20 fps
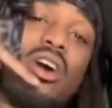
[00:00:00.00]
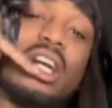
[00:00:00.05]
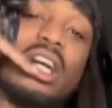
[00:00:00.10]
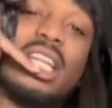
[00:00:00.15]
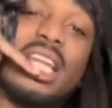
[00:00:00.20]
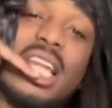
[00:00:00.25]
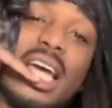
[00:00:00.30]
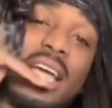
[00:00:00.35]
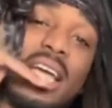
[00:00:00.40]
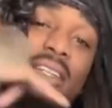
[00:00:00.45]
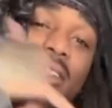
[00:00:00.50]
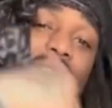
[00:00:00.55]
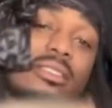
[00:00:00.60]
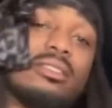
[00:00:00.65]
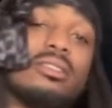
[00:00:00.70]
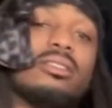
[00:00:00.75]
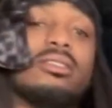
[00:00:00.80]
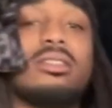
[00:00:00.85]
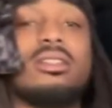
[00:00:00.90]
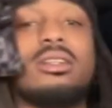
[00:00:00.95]
fashion
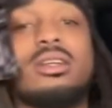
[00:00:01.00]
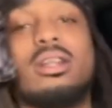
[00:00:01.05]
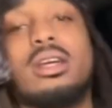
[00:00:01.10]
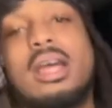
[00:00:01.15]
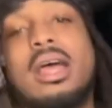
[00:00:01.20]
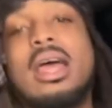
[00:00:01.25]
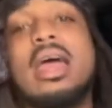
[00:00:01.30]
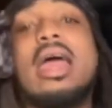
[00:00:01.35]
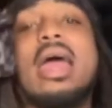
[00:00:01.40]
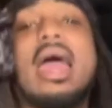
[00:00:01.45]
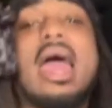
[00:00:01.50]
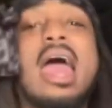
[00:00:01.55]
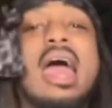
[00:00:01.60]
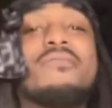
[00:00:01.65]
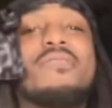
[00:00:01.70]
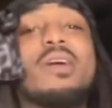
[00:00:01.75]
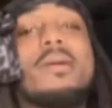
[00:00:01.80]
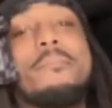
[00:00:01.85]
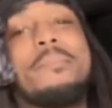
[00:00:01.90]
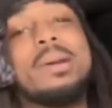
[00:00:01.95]
week, you
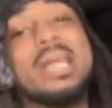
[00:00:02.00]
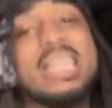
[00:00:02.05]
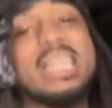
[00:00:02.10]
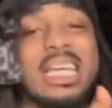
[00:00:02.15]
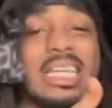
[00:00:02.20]
sparing who?